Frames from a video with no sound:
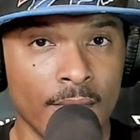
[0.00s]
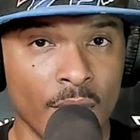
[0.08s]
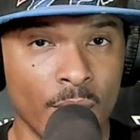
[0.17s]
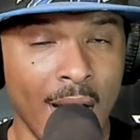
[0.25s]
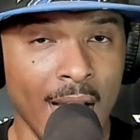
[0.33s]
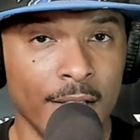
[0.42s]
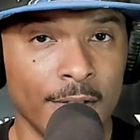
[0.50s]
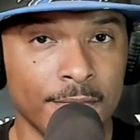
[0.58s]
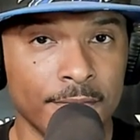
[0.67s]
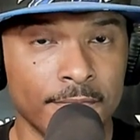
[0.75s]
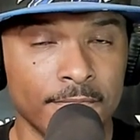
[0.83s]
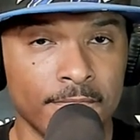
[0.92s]
right?
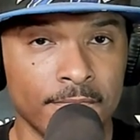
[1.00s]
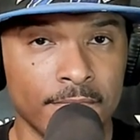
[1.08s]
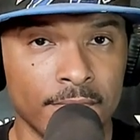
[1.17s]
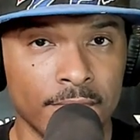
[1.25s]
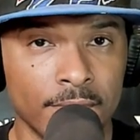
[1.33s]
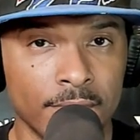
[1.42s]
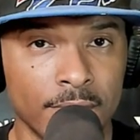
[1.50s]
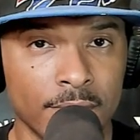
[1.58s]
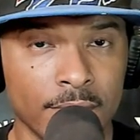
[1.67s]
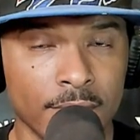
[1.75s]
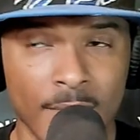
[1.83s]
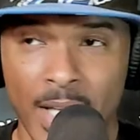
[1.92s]

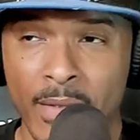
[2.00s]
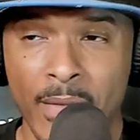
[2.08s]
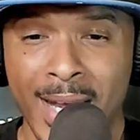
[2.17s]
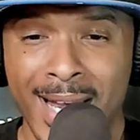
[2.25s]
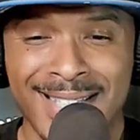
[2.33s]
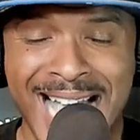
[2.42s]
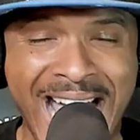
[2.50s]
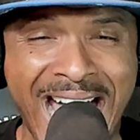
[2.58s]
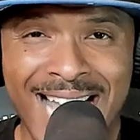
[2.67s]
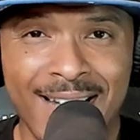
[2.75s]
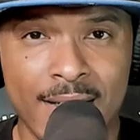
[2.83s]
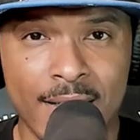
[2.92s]
And then they just
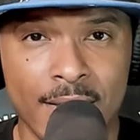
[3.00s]
added.